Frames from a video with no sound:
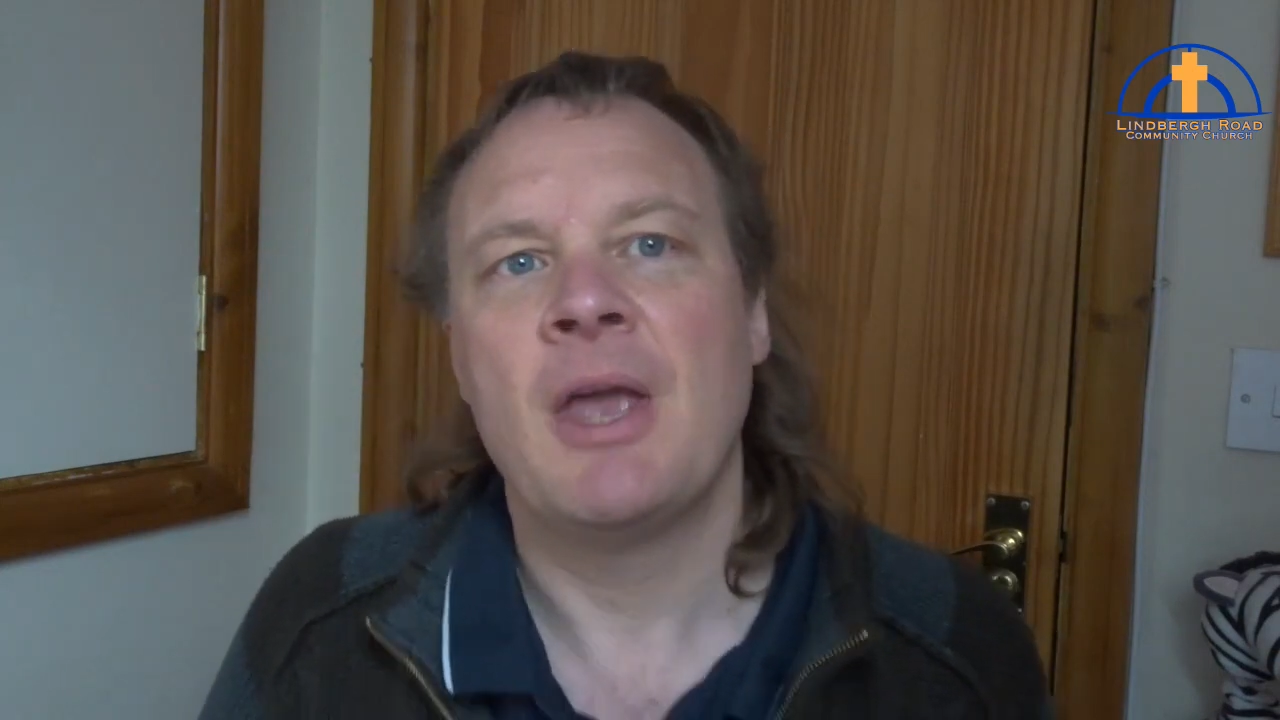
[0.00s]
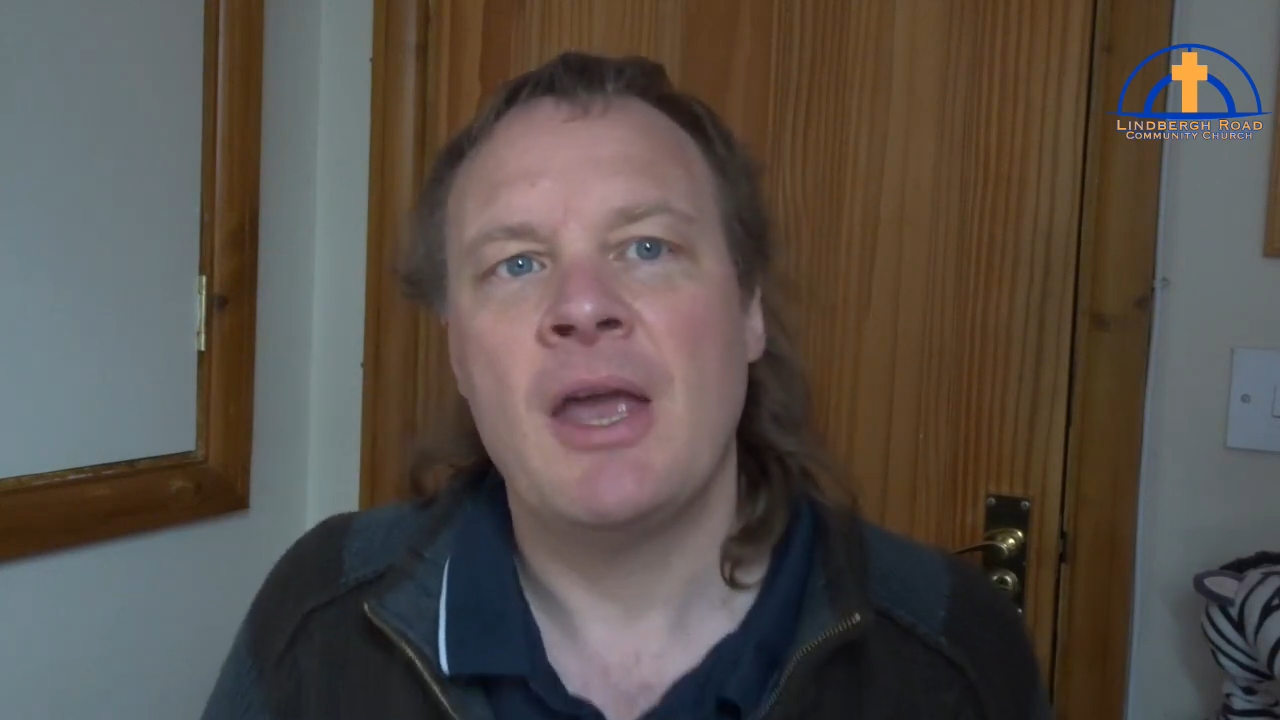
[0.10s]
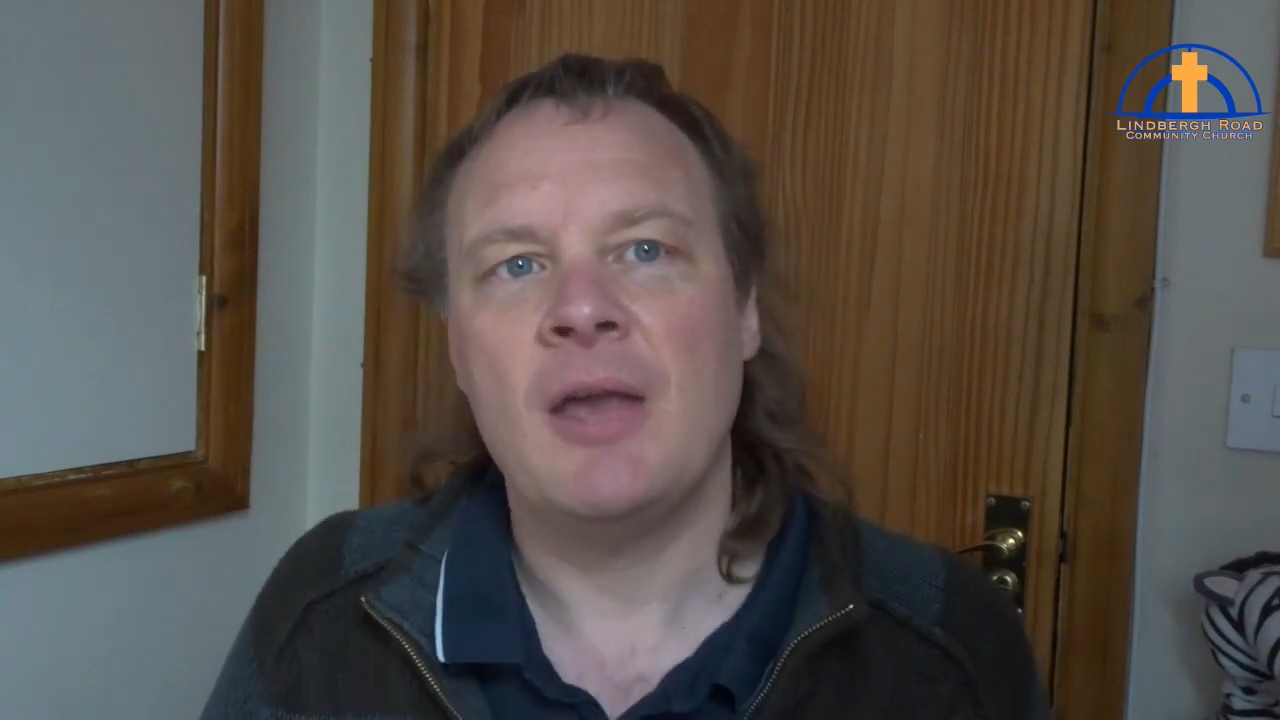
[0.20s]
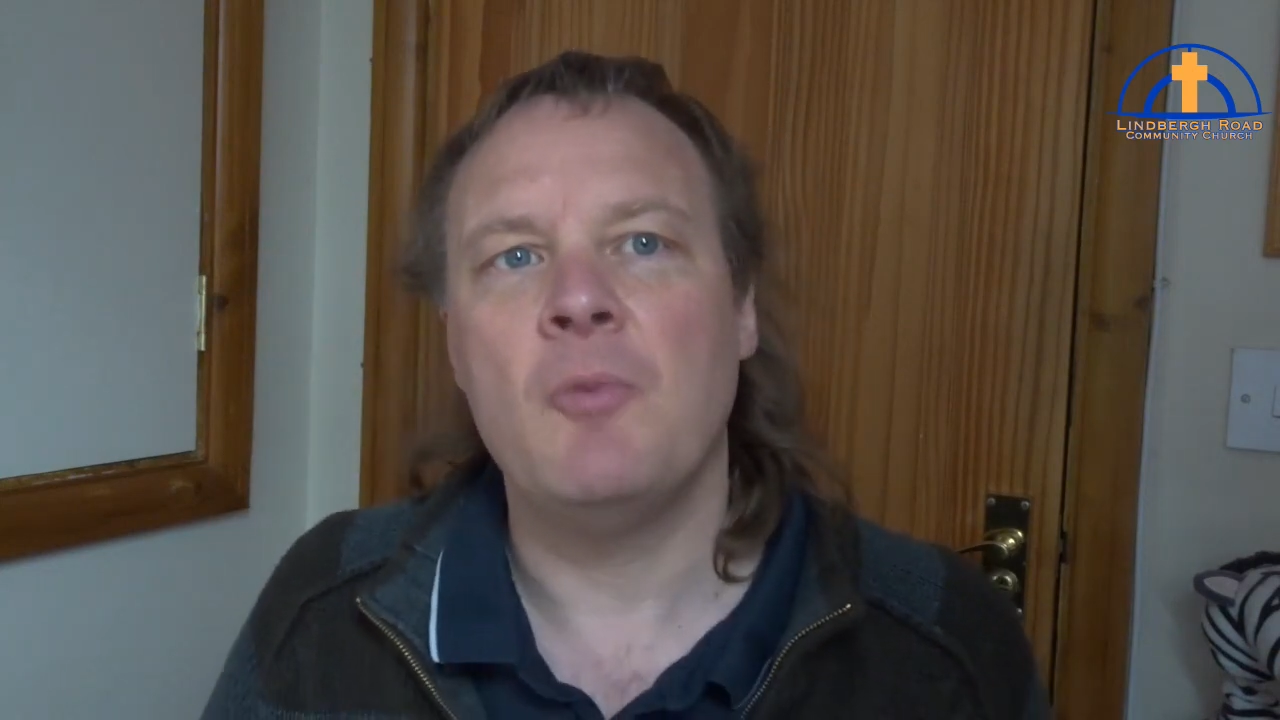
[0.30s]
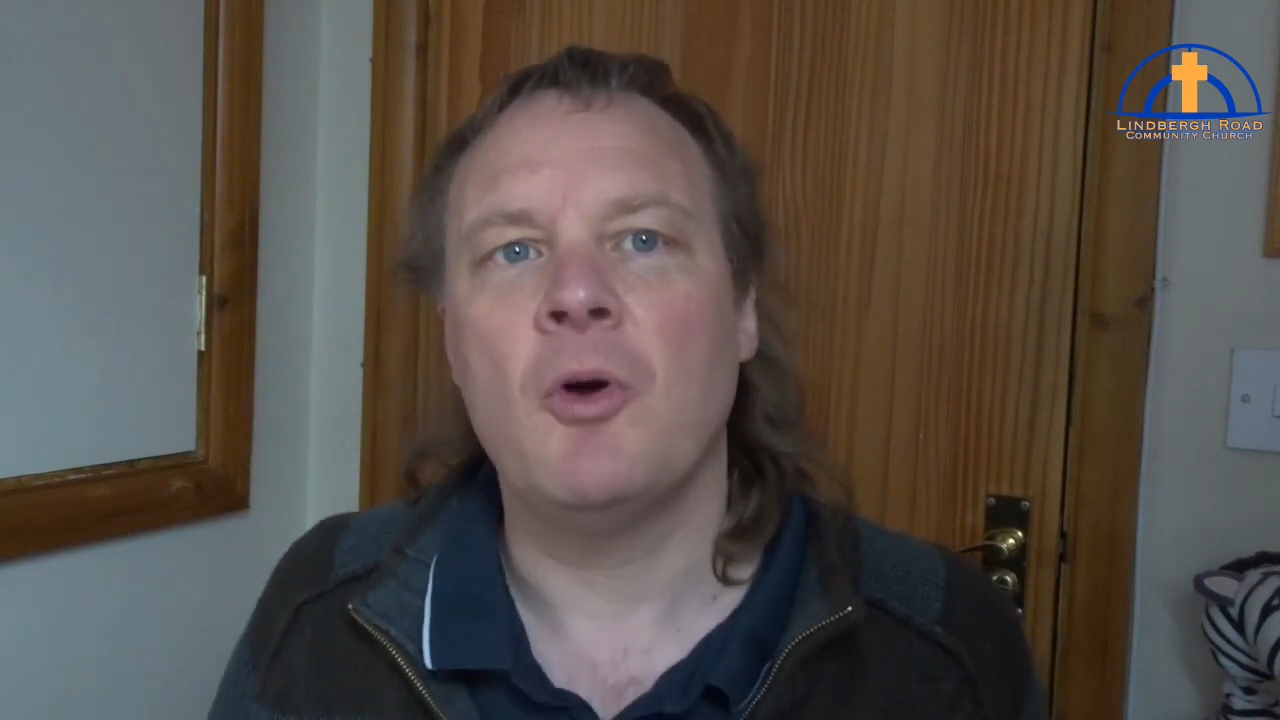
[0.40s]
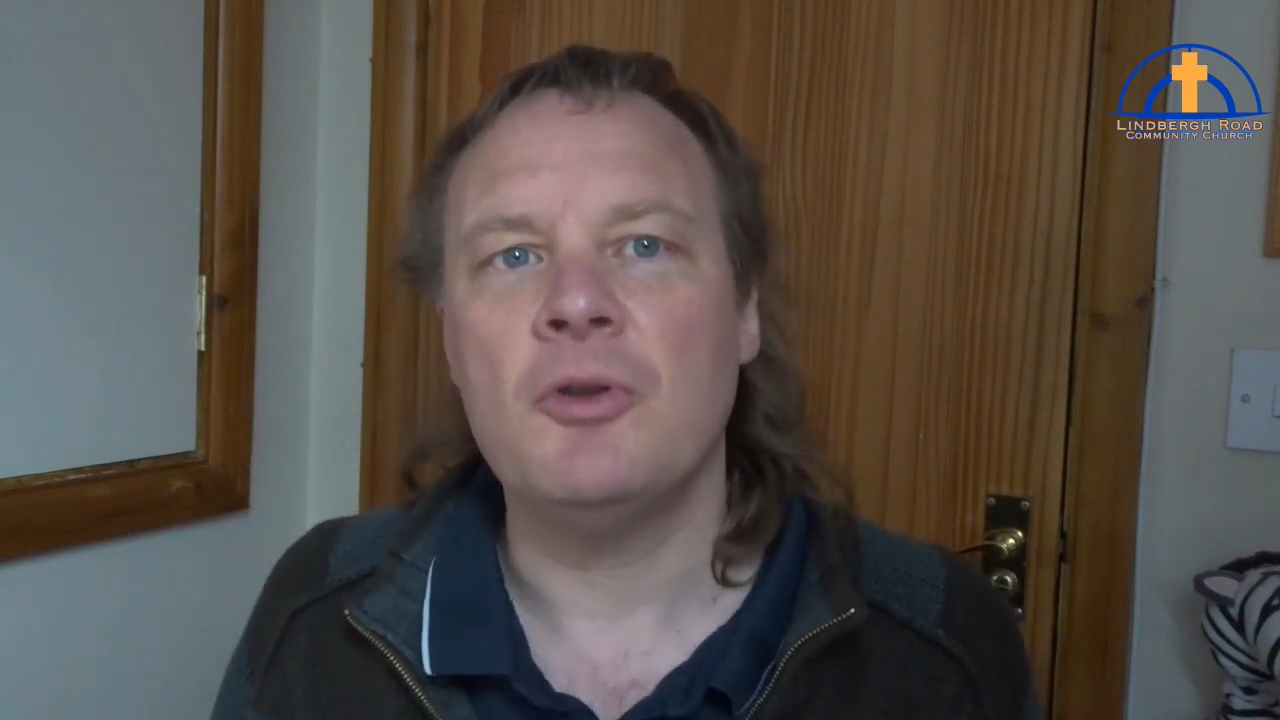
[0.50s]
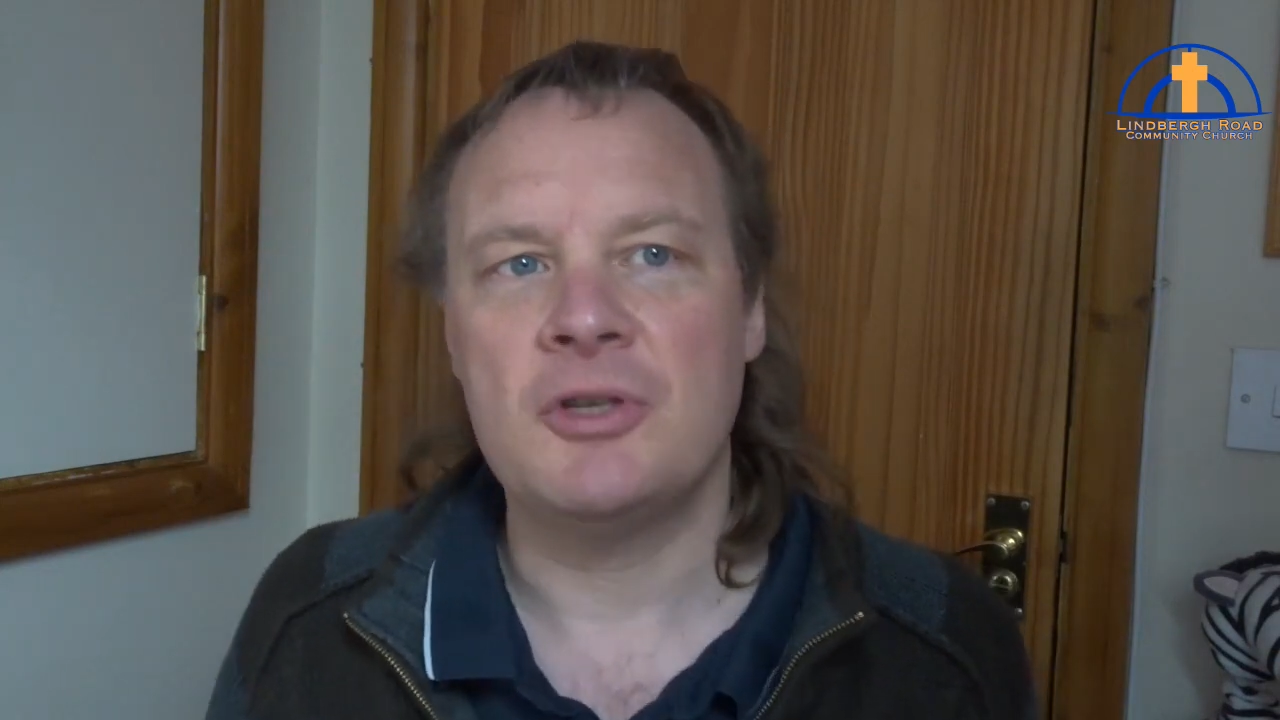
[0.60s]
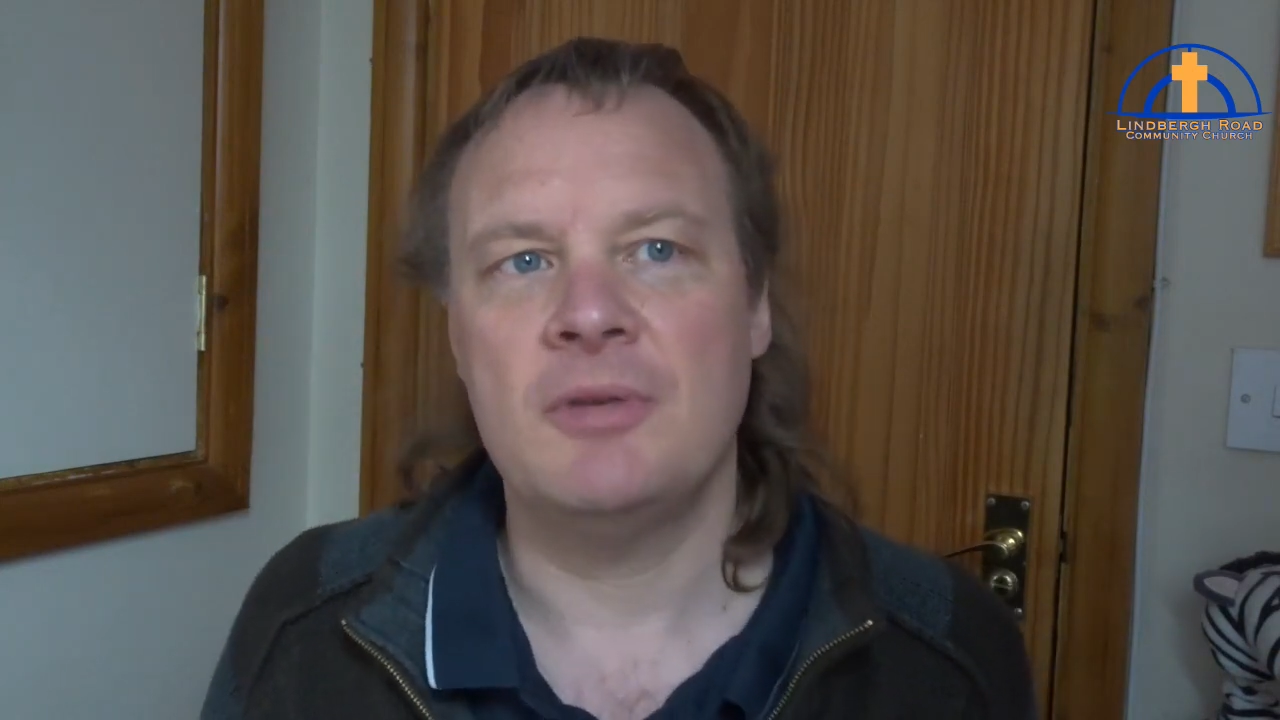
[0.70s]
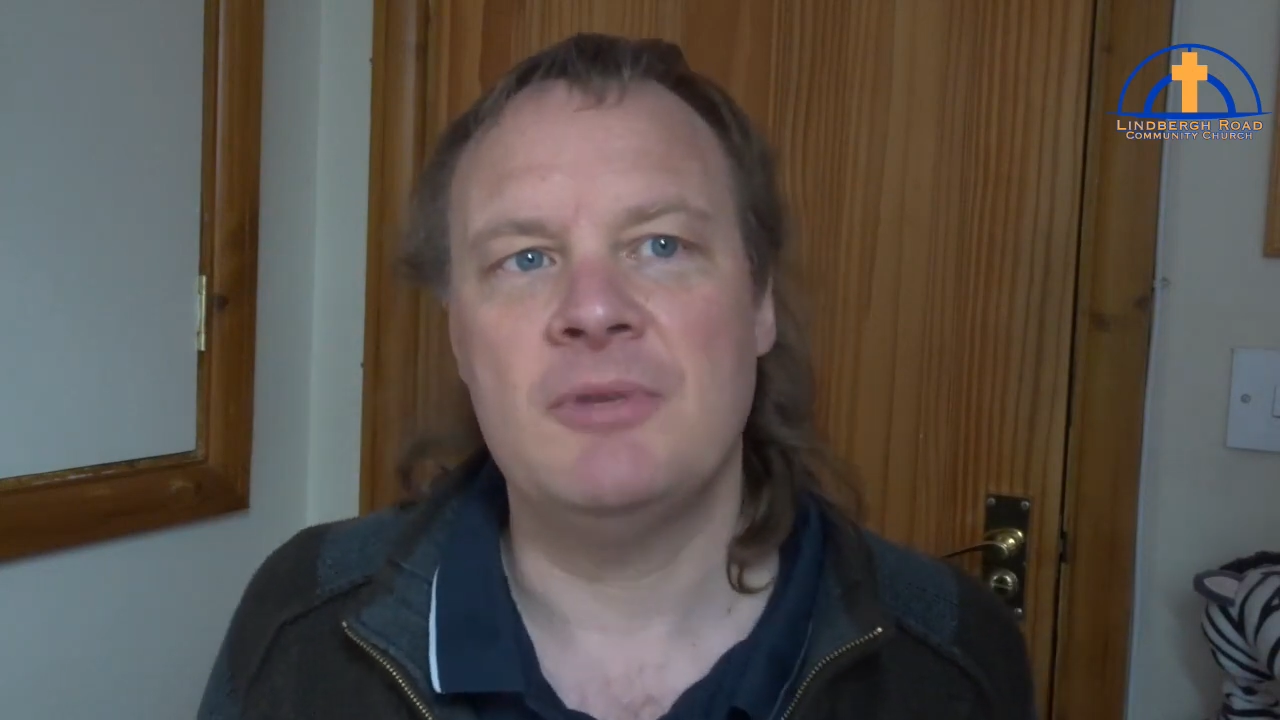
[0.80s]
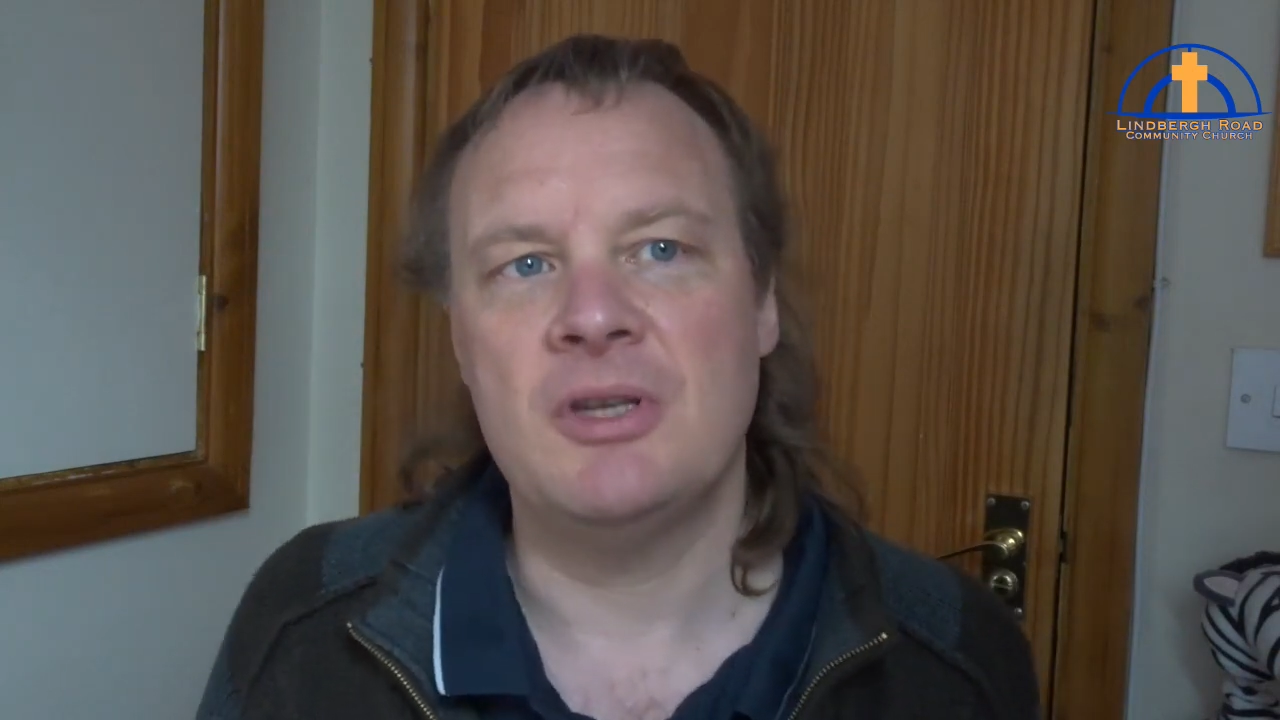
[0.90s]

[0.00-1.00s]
He wants them